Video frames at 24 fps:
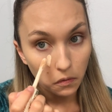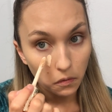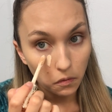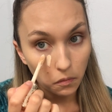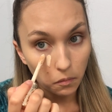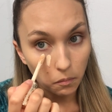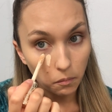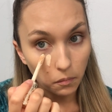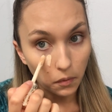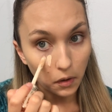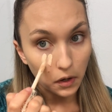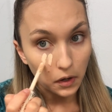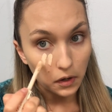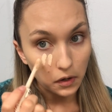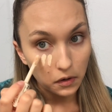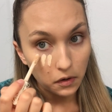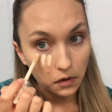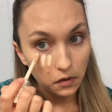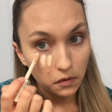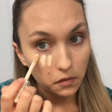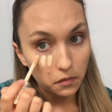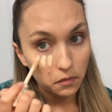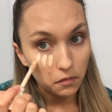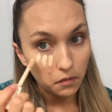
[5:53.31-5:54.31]

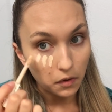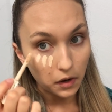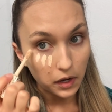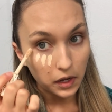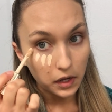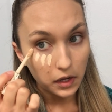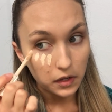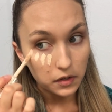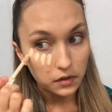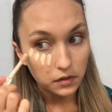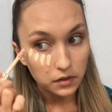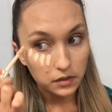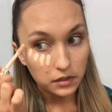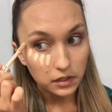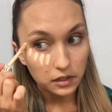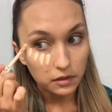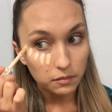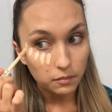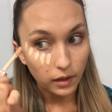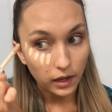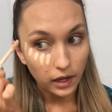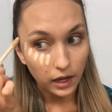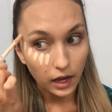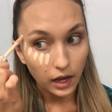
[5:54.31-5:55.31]
mark right underneath
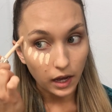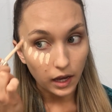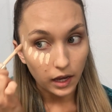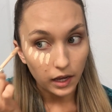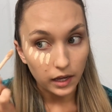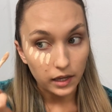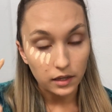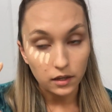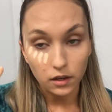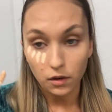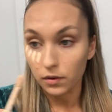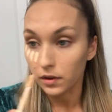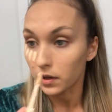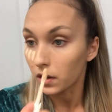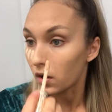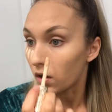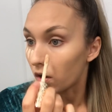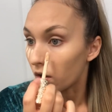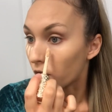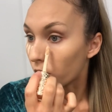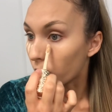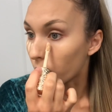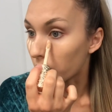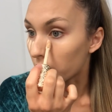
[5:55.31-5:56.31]
my eye, going
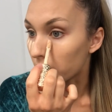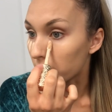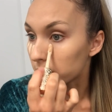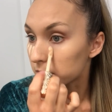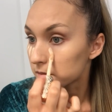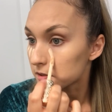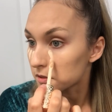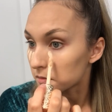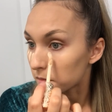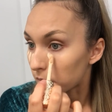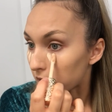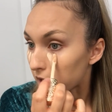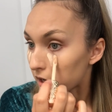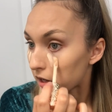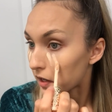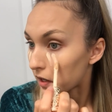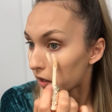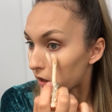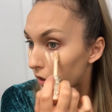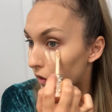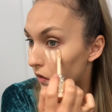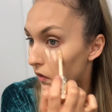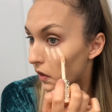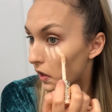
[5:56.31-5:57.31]
all the way up to my
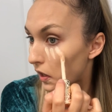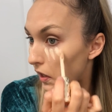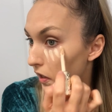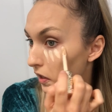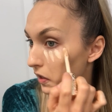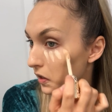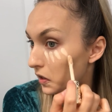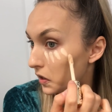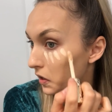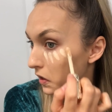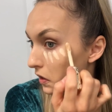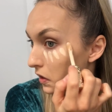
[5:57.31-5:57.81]
hairline,